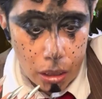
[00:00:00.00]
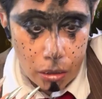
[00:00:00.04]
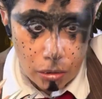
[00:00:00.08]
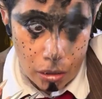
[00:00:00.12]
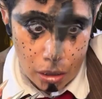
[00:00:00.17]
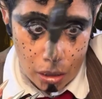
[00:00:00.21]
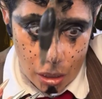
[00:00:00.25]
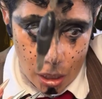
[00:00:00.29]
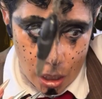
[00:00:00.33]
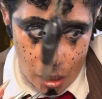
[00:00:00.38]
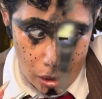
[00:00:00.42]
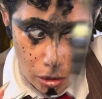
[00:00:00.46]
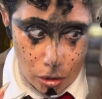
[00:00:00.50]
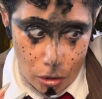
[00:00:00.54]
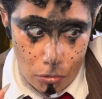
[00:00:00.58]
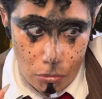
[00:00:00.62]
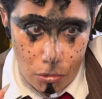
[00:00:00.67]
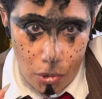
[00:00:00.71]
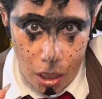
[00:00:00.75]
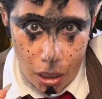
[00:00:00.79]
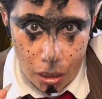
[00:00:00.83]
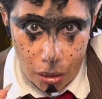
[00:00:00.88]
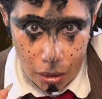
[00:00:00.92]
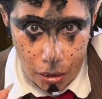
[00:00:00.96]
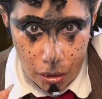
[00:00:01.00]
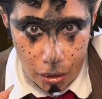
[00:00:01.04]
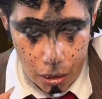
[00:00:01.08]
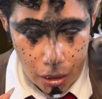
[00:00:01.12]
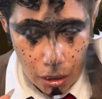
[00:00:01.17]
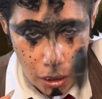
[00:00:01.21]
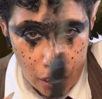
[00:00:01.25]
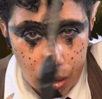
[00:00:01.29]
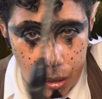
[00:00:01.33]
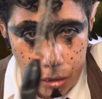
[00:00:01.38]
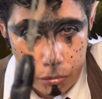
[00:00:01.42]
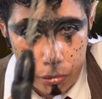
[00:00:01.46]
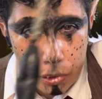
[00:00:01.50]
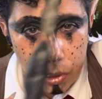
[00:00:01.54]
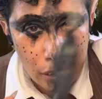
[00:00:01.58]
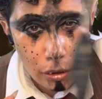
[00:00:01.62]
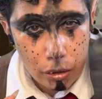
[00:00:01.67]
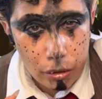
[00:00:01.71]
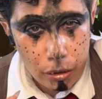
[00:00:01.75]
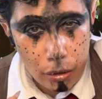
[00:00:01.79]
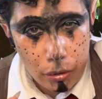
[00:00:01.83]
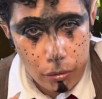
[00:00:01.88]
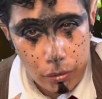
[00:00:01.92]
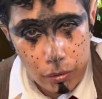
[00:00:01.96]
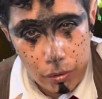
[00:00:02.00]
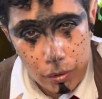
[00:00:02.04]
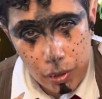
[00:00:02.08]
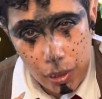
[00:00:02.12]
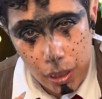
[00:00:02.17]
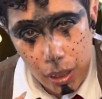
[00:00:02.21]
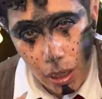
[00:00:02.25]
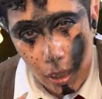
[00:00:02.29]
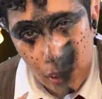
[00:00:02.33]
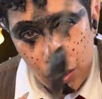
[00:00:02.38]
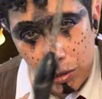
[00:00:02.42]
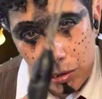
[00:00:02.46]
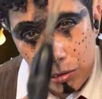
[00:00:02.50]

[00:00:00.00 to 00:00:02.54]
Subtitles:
are not qualities we associate